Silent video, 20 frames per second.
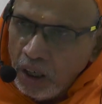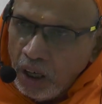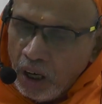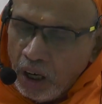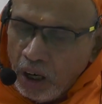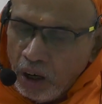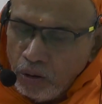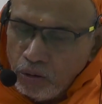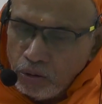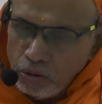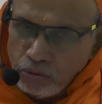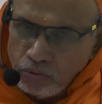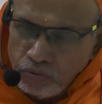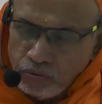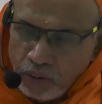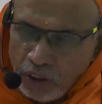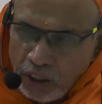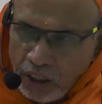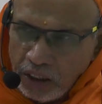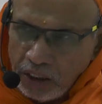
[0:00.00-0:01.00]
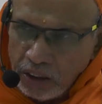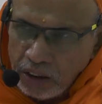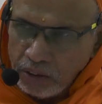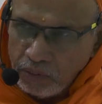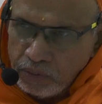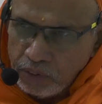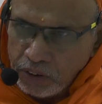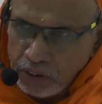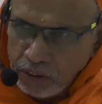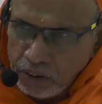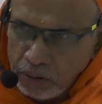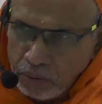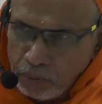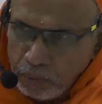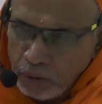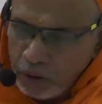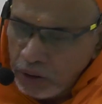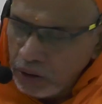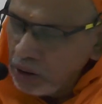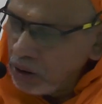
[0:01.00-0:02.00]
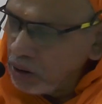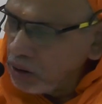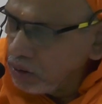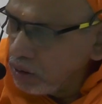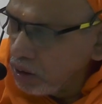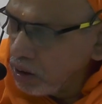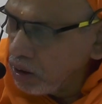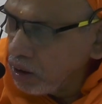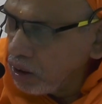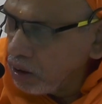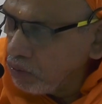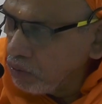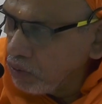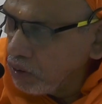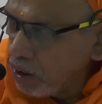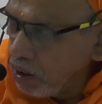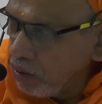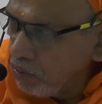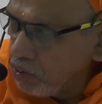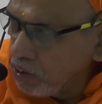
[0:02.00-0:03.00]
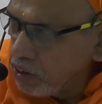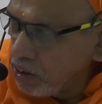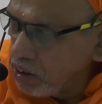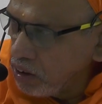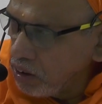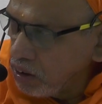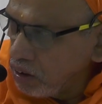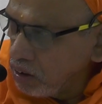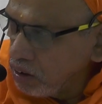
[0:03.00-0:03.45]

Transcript: how to find the fixed point, the center of gravity,